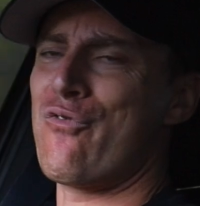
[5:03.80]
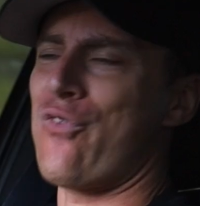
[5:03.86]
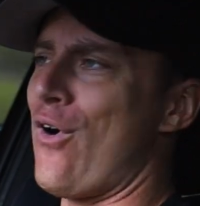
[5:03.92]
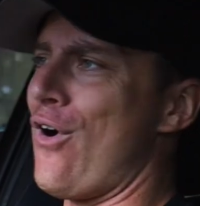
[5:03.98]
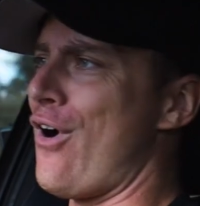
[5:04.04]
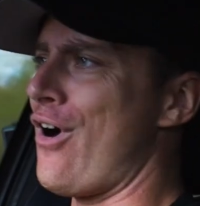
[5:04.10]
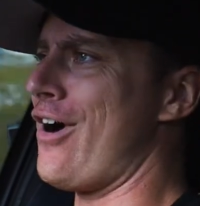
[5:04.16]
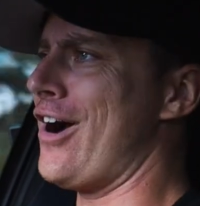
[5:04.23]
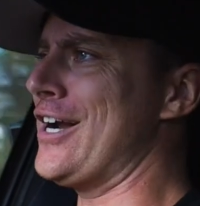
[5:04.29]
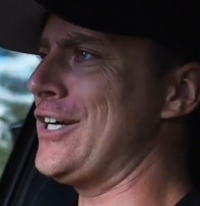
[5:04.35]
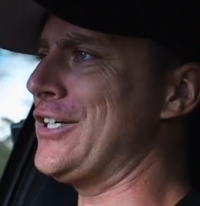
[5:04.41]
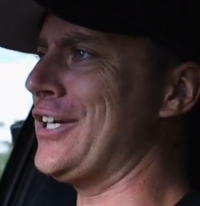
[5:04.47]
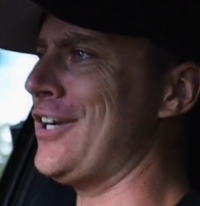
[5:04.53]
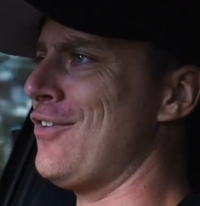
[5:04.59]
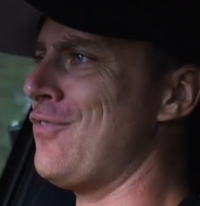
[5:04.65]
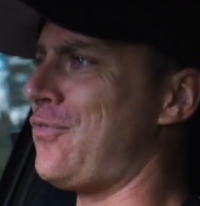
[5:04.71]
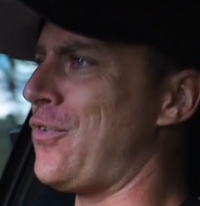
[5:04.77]

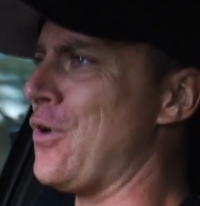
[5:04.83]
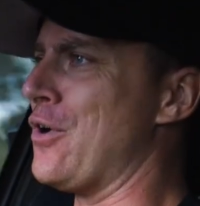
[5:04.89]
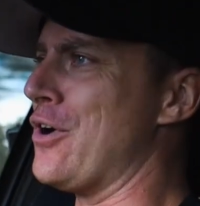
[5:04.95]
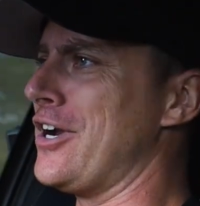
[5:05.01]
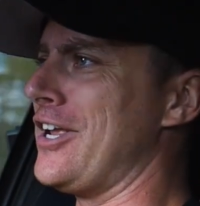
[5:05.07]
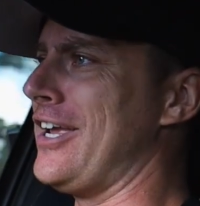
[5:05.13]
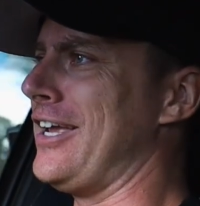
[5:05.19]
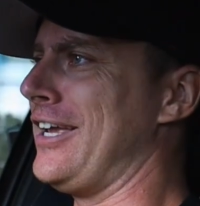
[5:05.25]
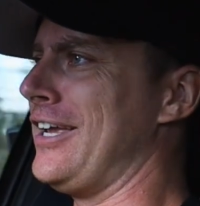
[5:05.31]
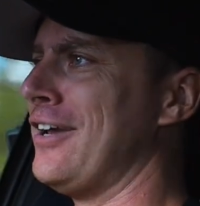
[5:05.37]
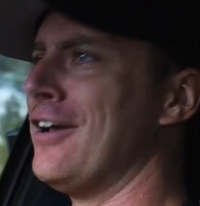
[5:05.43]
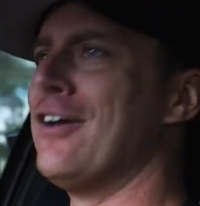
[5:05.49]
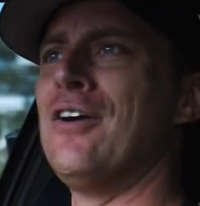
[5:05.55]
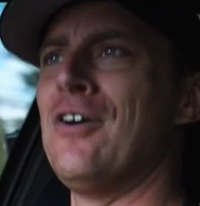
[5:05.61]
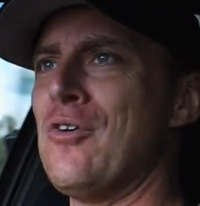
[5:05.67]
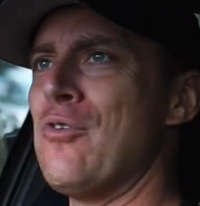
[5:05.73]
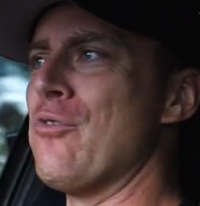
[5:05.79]
440
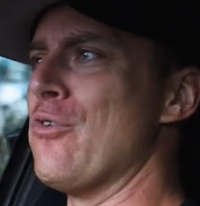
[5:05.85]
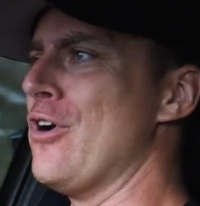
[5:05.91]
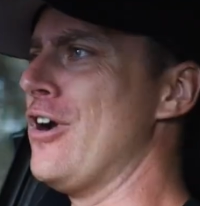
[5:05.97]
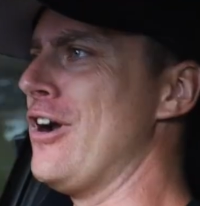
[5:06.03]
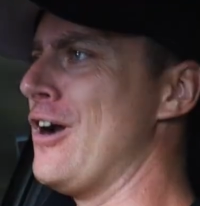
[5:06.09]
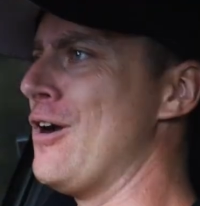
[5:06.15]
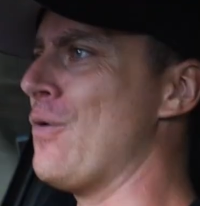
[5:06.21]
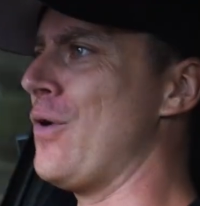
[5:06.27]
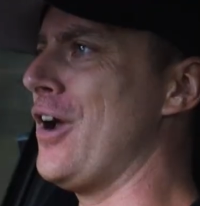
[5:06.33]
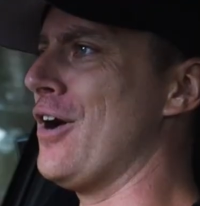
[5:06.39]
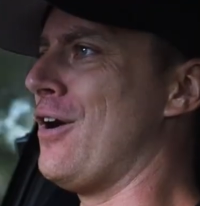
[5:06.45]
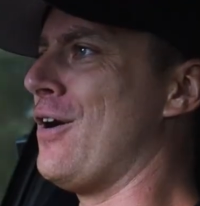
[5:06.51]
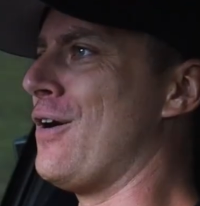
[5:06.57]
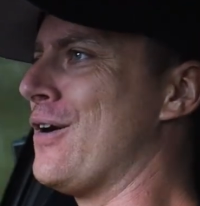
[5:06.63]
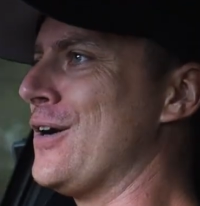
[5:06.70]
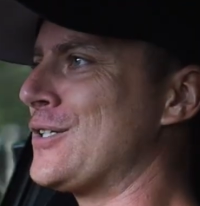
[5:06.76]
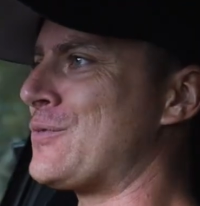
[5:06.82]
rear wheel
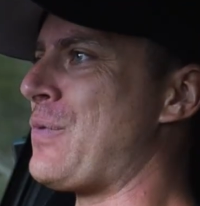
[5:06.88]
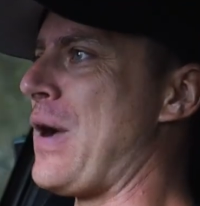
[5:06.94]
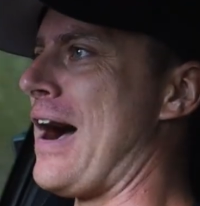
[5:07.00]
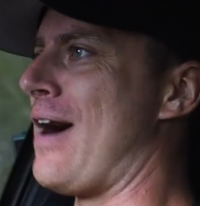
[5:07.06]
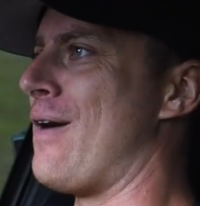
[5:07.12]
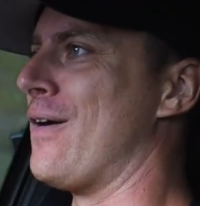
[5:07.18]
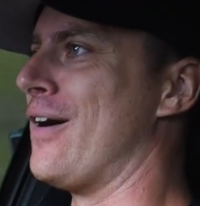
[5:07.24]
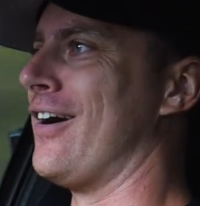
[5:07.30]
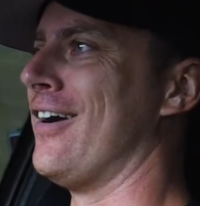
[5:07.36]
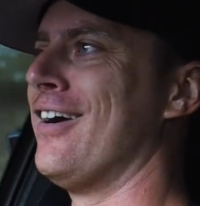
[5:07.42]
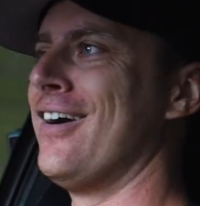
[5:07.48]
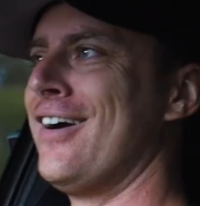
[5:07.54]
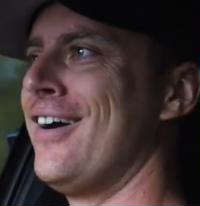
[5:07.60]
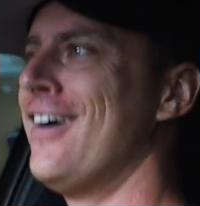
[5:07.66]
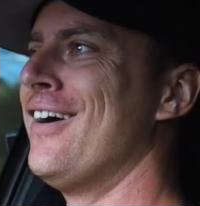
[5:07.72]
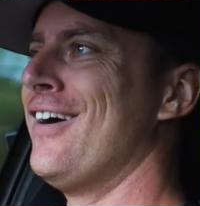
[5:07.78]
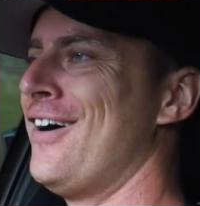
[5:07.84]
horsepower.
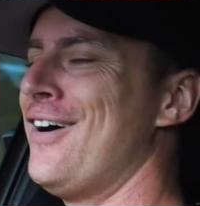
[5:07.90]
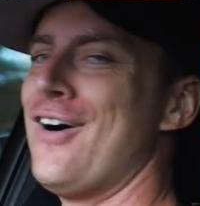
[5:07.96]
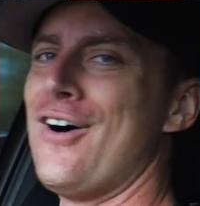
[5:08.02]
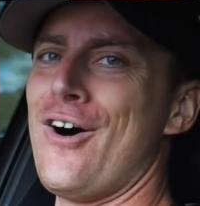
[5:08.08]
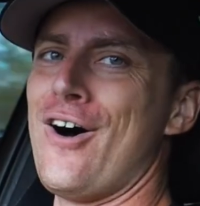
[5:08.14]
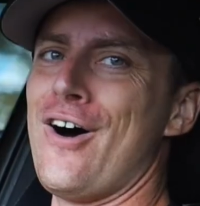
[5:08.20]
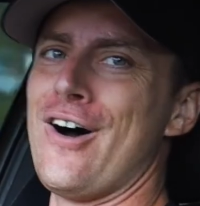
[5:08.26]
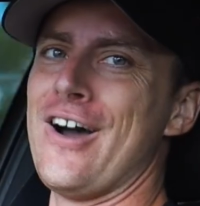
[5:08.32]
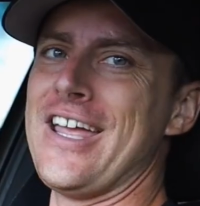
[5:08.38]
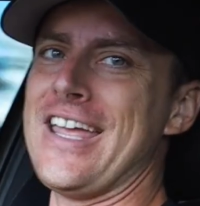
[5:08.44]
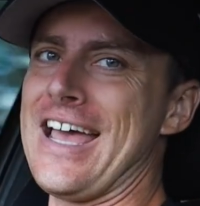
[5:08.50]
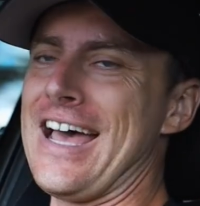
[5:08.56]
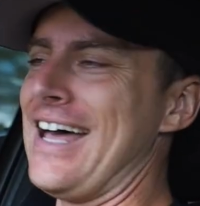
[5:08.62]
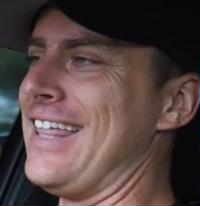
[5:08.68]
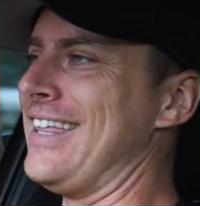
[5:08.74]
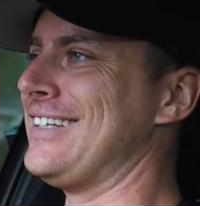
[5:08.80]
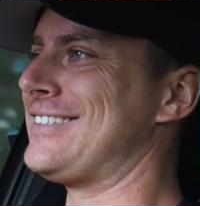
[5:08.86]
Oh
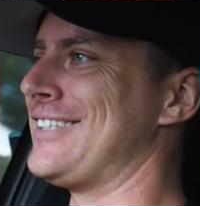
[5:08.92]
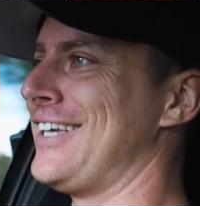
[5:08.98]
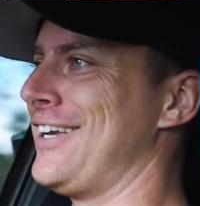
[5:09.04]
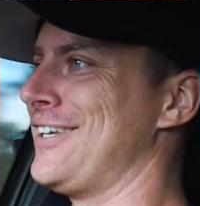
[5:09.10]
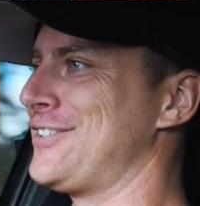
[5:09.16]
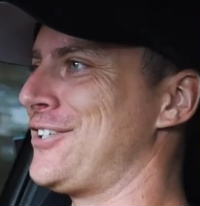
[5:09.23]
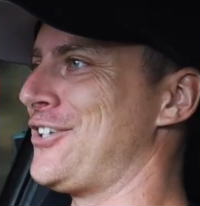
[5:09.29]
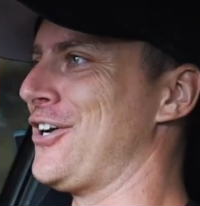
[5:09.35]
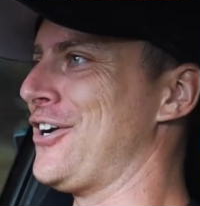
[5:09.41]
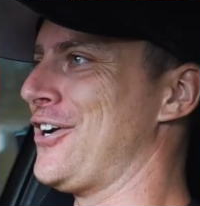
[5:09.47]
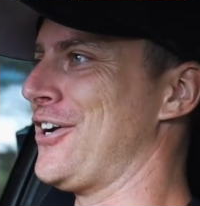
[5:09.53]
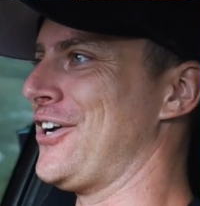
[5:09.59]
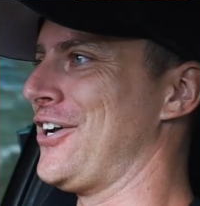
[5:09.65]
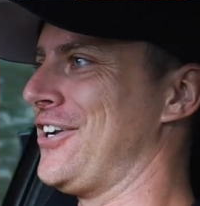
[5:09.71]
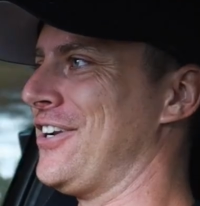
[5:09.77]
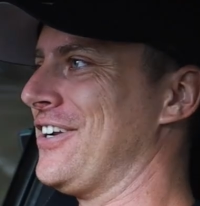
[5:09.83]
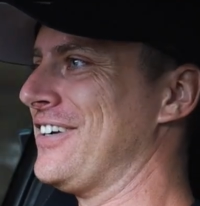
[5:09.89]
yeah, this thing is
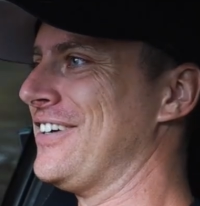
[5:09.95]
good.